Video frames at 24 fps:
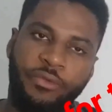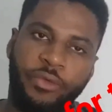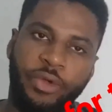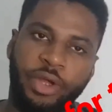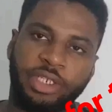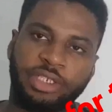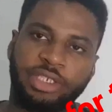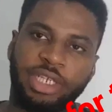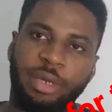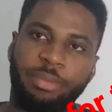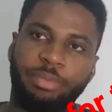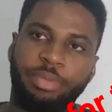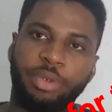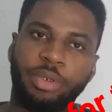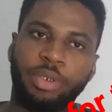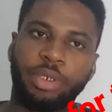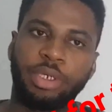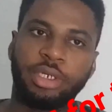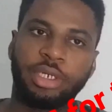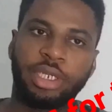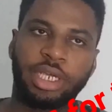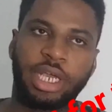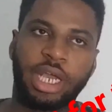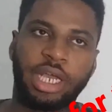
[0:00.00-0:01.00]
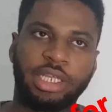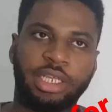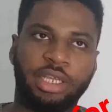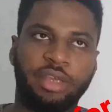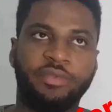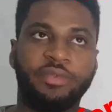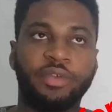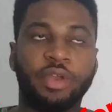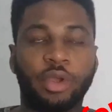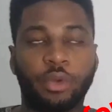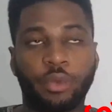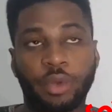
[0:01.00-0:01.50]
For example, they can
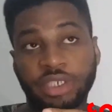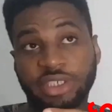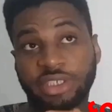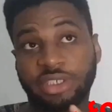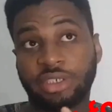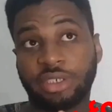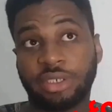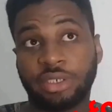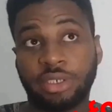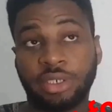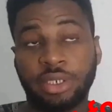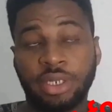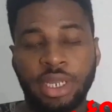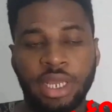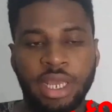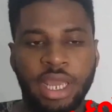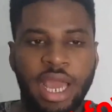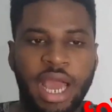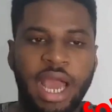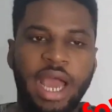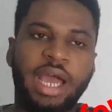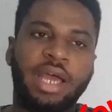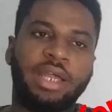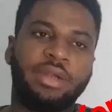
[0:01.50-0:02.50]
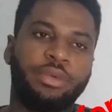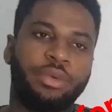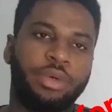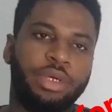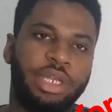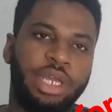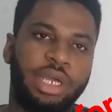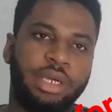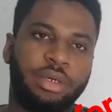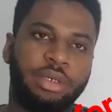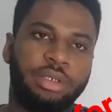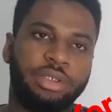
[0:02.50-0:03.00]
give you a question and
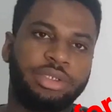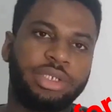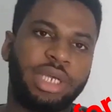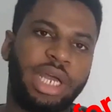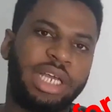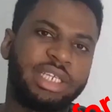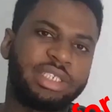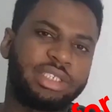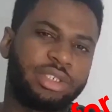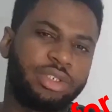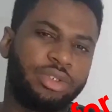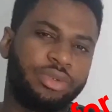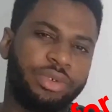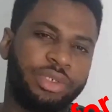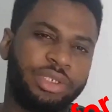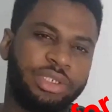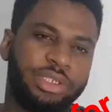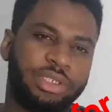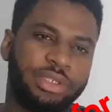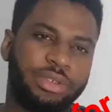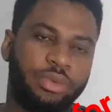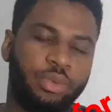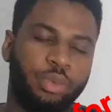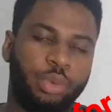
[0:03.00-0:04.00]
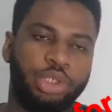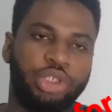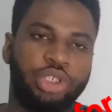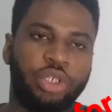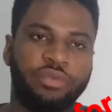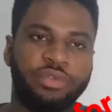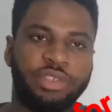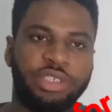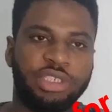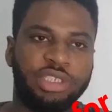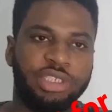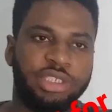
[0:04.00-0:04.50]
what they're going to ask you is
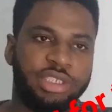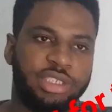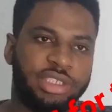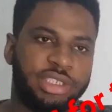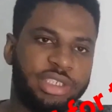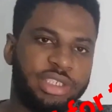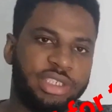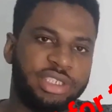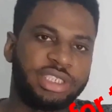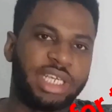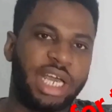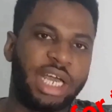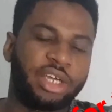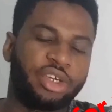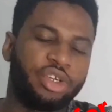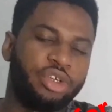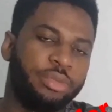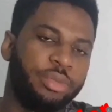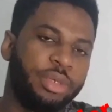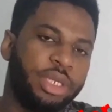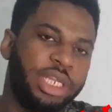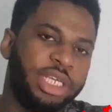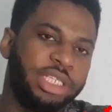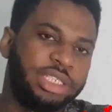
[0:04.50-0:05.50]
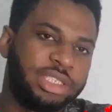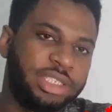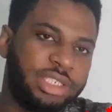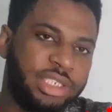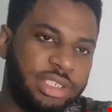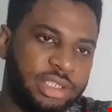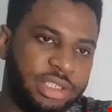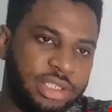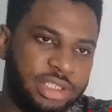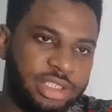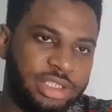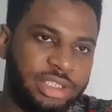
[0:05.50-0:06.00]
which of these is
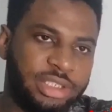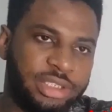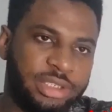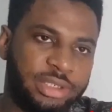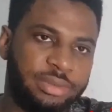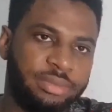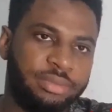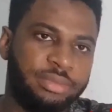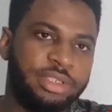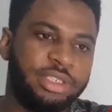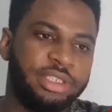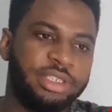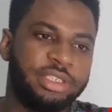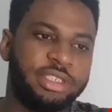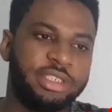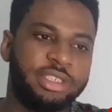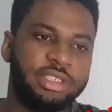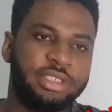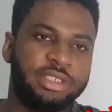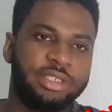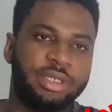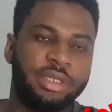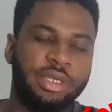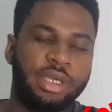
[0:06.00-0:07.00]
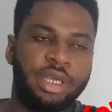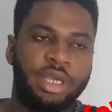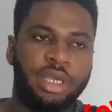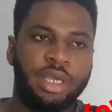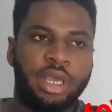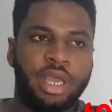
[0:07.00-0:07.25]
accumulating in this disease.